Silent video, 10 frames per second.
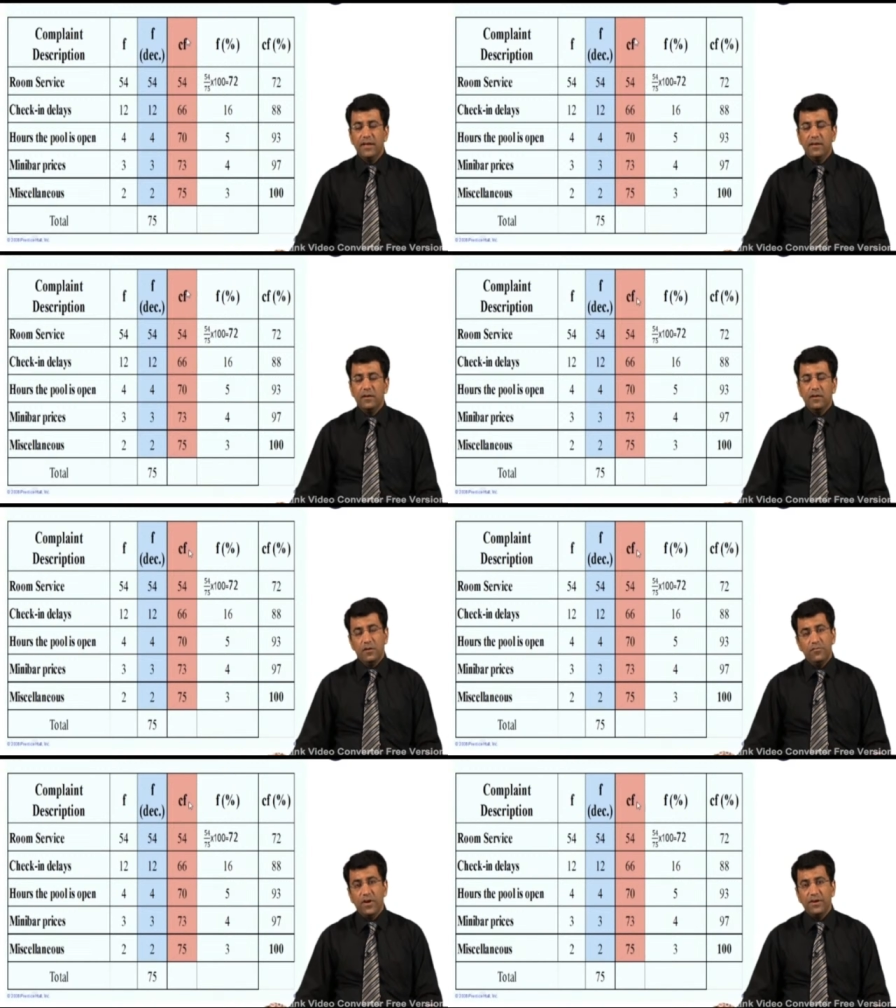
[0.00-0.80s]
Then
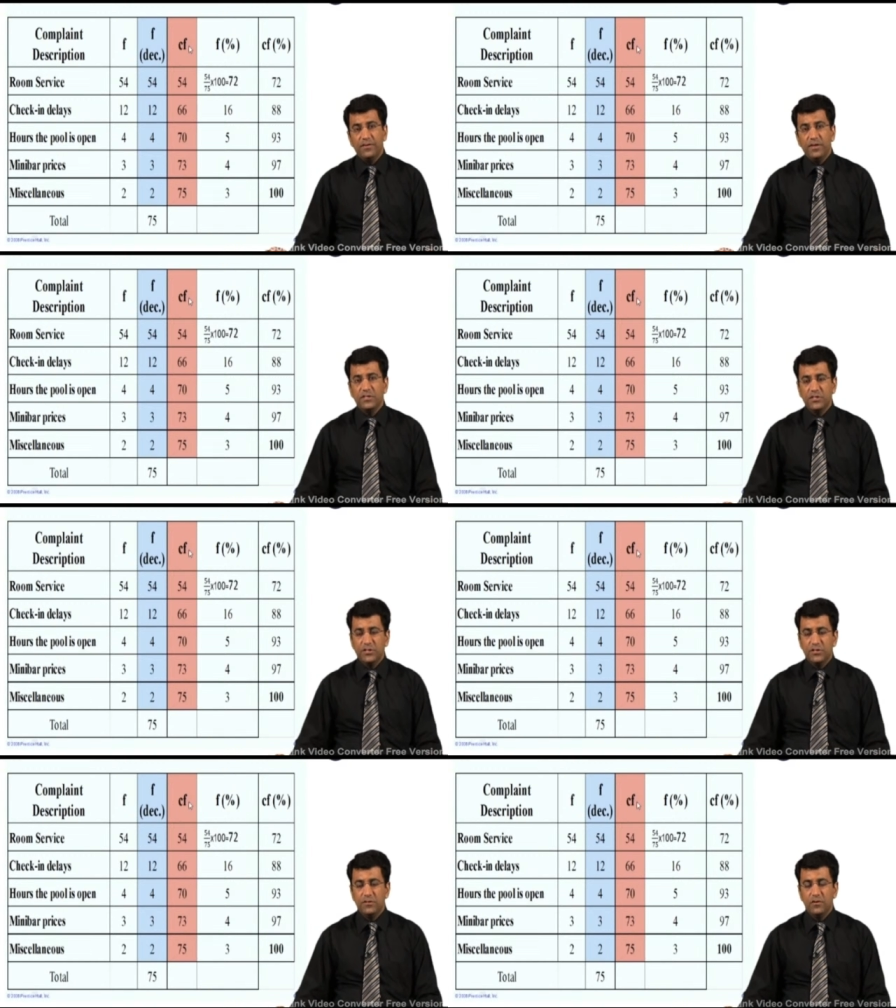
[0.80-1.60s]
if we are
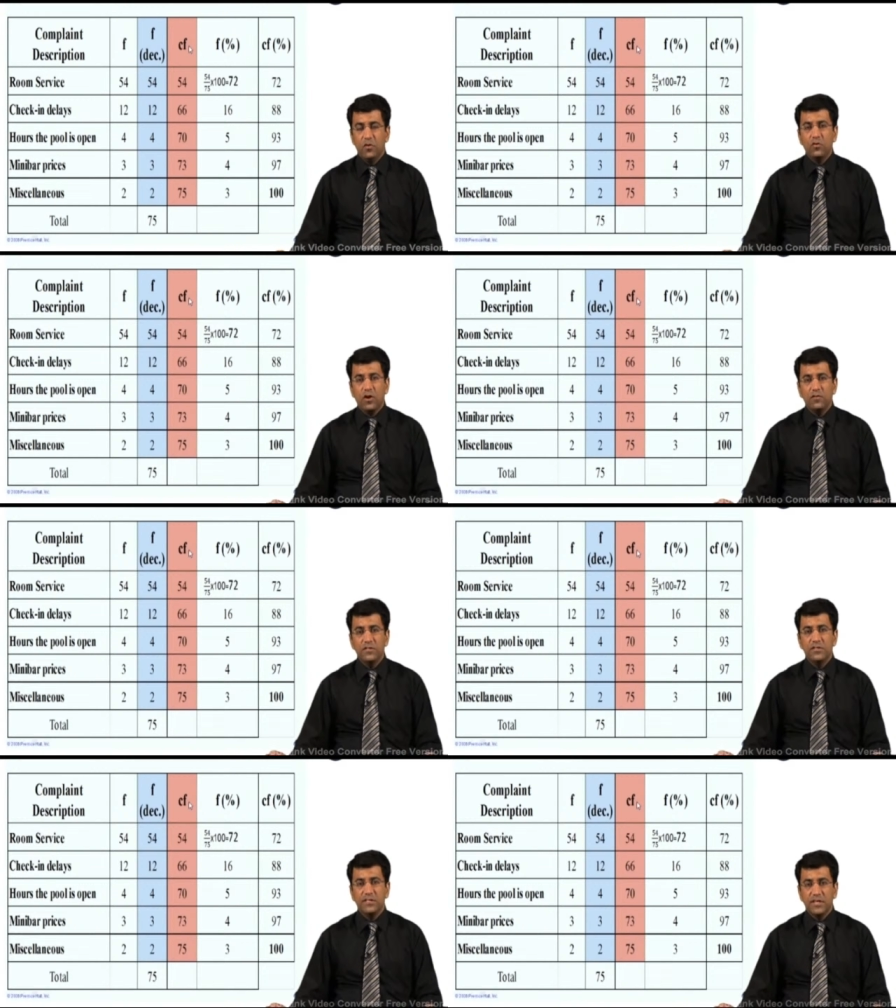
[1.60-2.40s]
interested, not
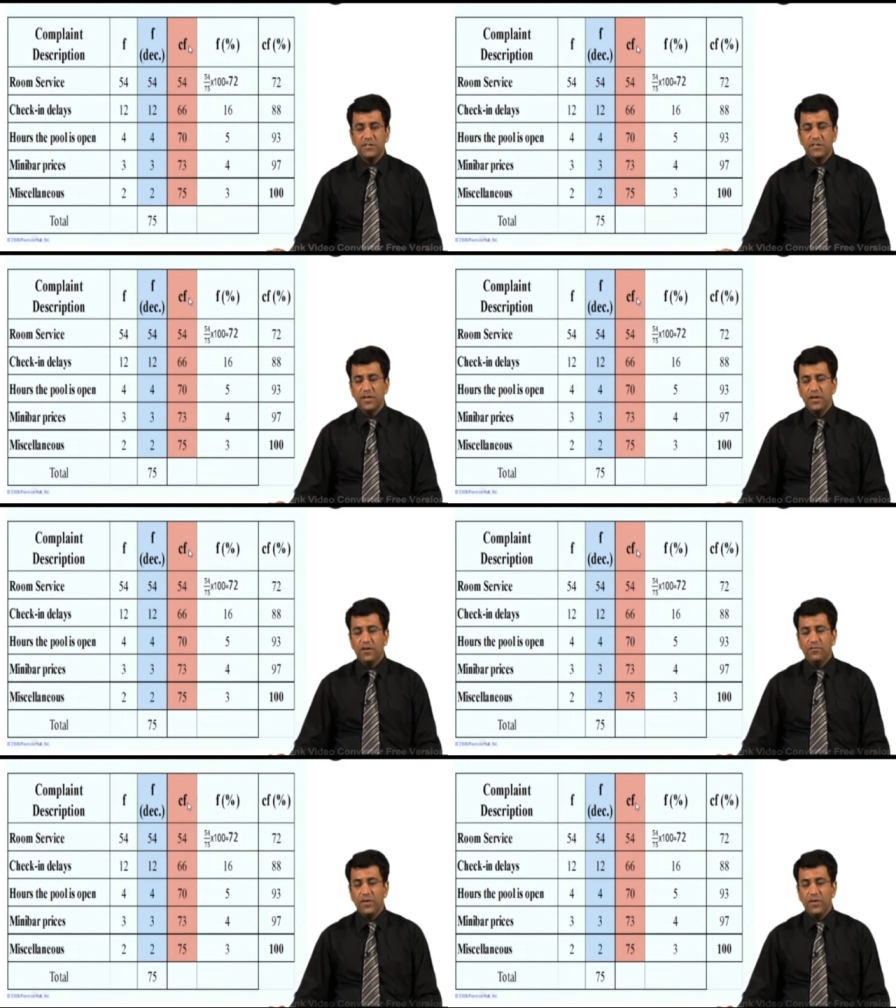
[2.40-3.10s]
always necessary,